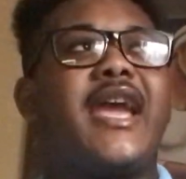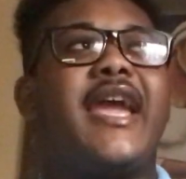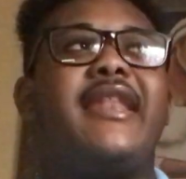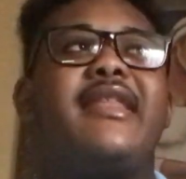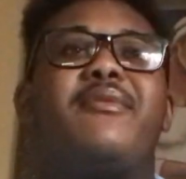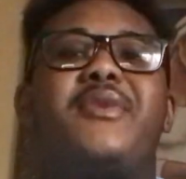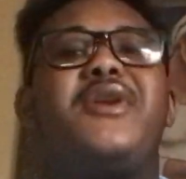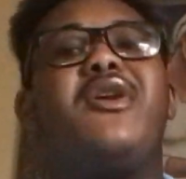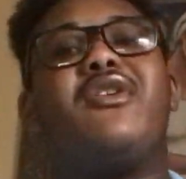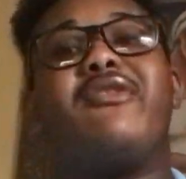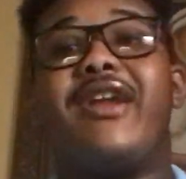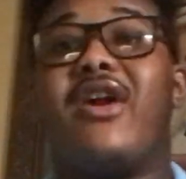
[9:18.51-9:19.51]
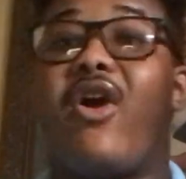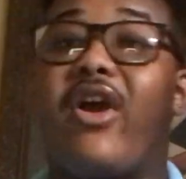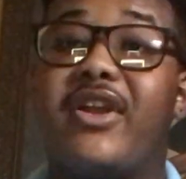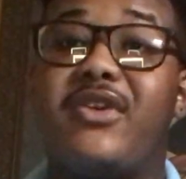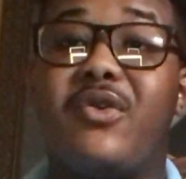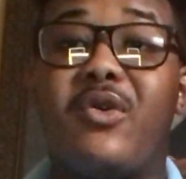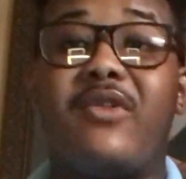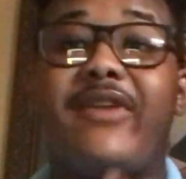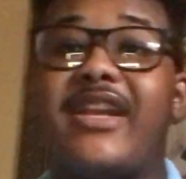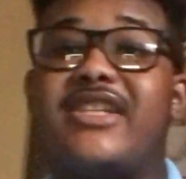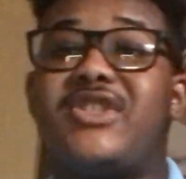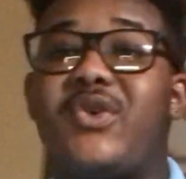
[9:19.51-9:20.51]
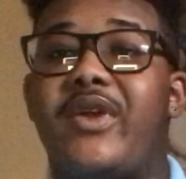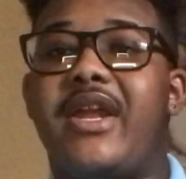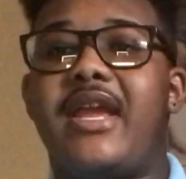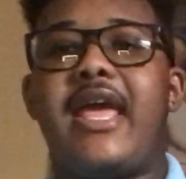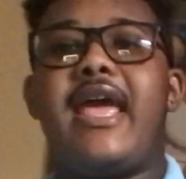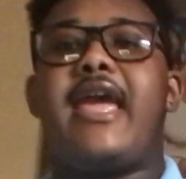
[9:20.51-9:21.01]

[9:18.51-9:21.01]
and then we go to write an article or write a story